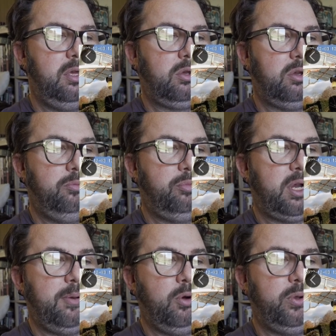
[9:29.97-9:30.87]
you can
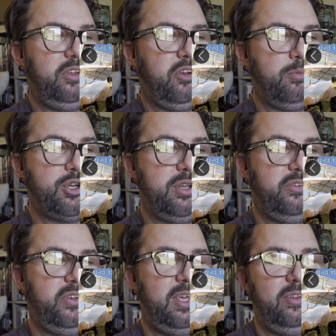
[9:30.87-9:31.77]
bring up all these
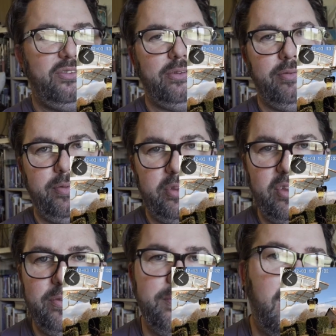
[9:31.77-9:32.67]
options it's it
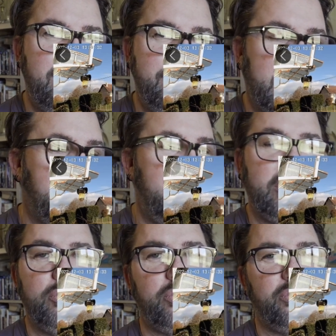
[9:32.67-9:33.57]
says 5
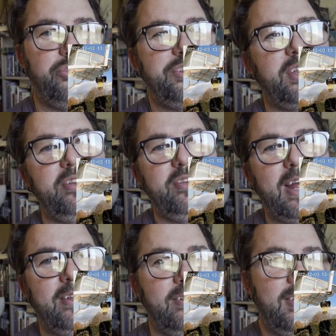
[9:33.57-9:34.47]
megapixels or st
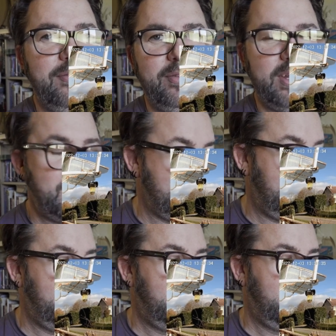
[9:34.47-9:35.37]
standard definition
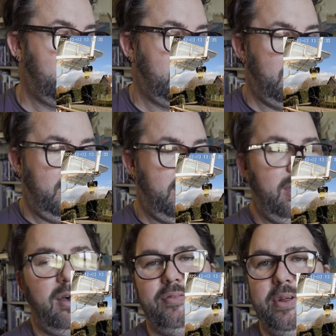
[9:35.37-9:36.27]
uh,
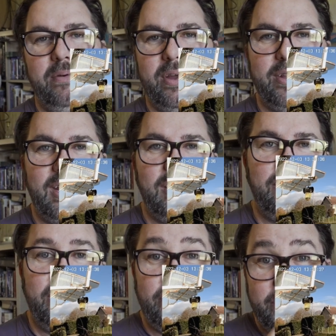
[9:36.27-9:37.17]
I've no idea
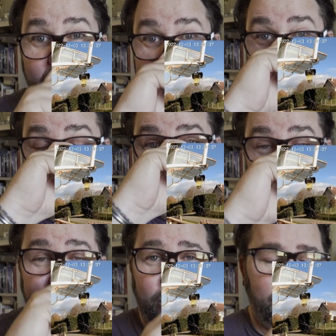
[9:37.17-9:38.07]
if it's 5
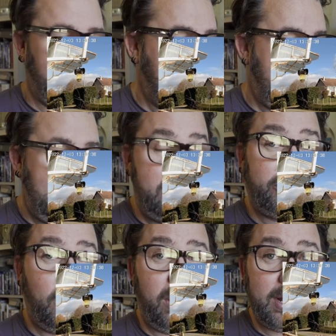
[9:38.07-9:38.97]
megapixels it is
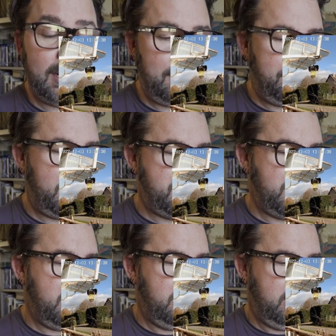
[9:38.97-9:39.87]
quite a clear
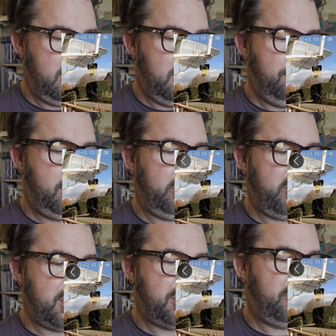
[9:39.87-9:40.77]
picture but you
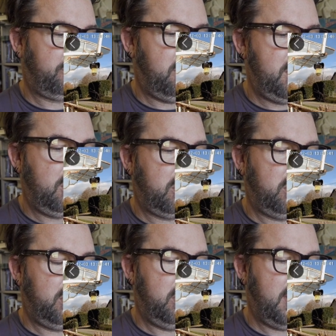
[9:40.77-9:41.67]
touch the screen you
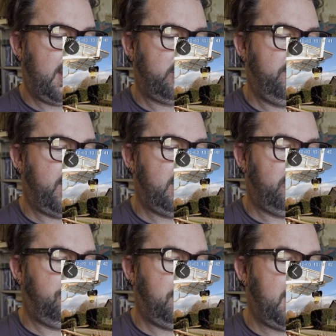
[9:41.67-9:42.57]
can activate the
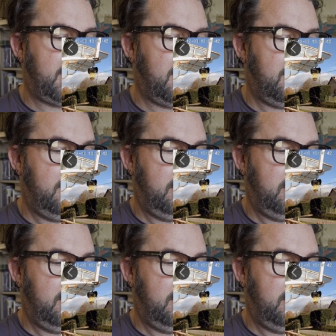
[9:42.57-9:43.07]
speaker